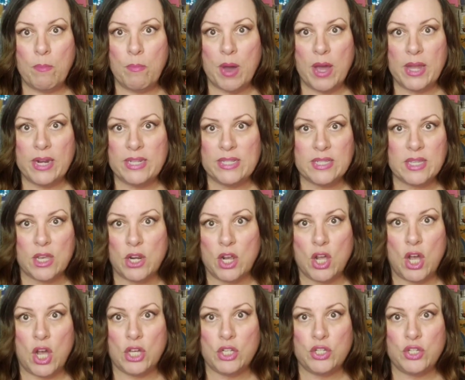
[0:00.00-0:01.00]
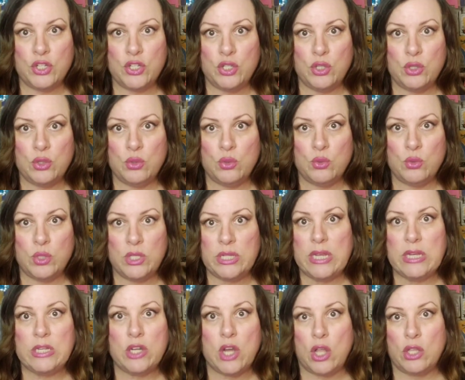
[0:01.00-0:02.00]
but it's gonna cost you
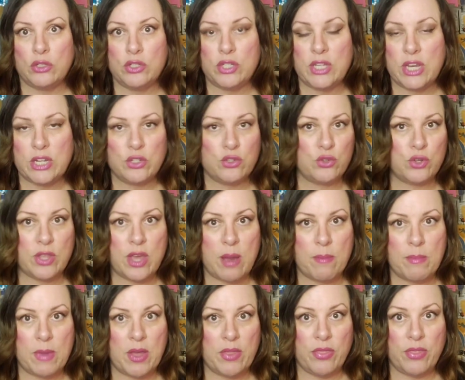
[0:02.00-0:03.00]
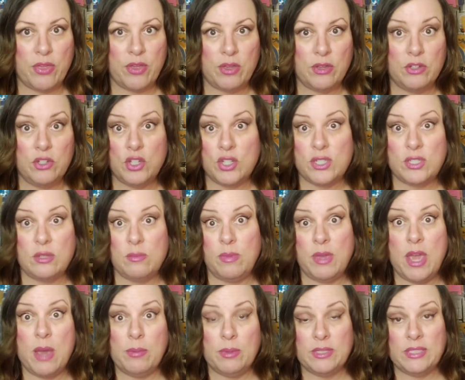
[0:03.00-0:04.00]
$10 extra that month just to
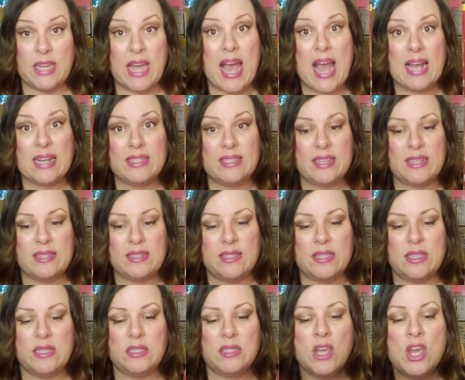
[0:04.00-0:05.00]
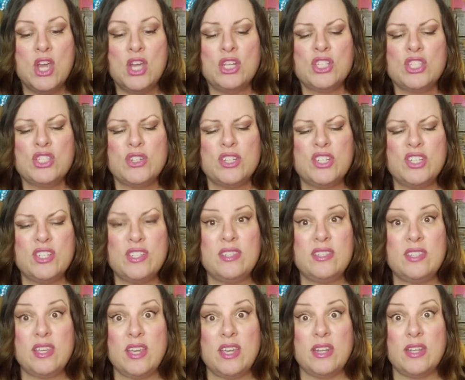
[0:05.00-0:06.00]
be able to access these. So I just
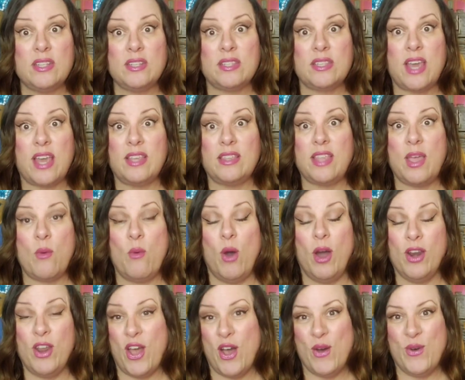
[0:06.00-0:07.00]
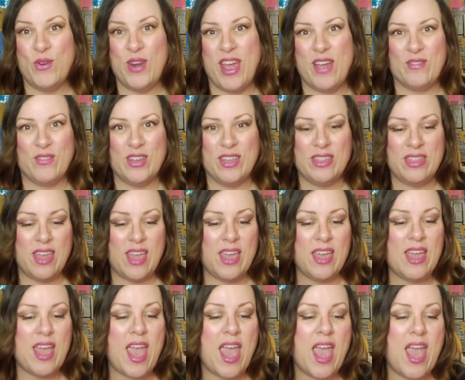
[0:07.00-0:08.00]
see it as like they wanna own
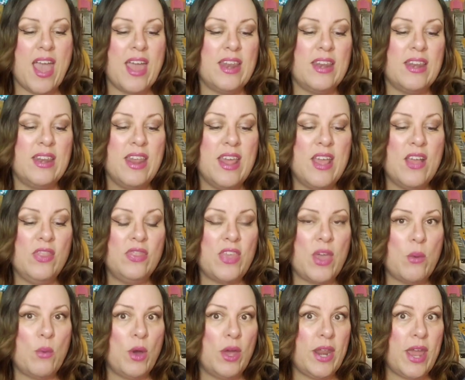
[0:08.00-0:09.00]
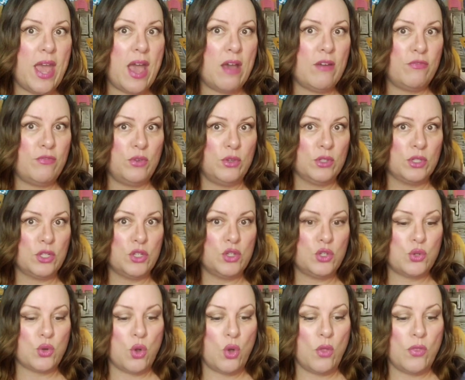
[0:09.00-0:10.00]
everything and they wanna have full
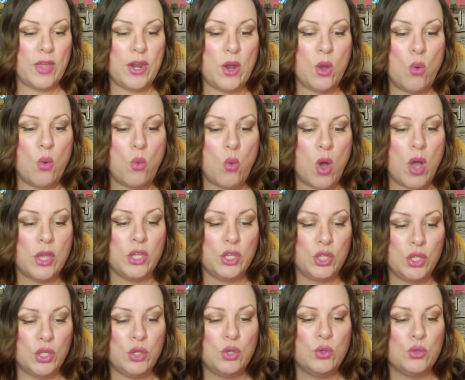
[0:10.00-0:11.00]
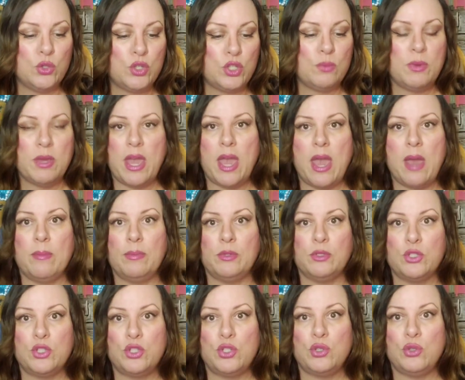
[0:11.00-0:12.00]
control. They don't want you to be
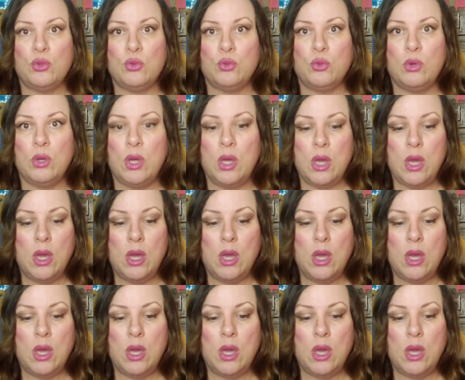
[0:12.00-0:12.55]
able to